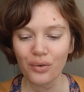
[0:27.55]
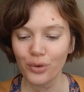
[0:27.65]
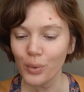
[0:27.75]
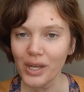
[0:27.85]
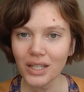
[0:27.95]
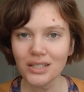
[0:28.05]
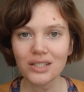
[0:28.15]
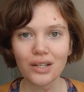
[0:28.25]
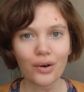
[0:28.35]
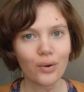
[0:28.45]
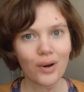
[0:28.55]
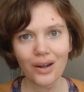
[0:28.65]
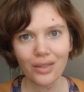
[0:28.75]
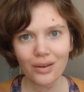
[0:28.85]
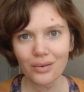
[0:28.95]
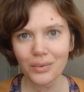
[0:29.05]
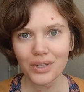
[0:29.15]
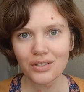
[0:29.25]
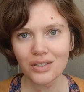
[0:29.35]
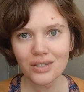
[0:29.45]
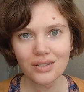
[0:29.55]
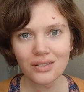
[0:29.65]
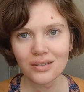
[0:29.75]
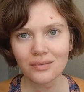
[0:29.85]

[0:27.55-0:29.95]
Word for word: few weeks, so I thought we'd just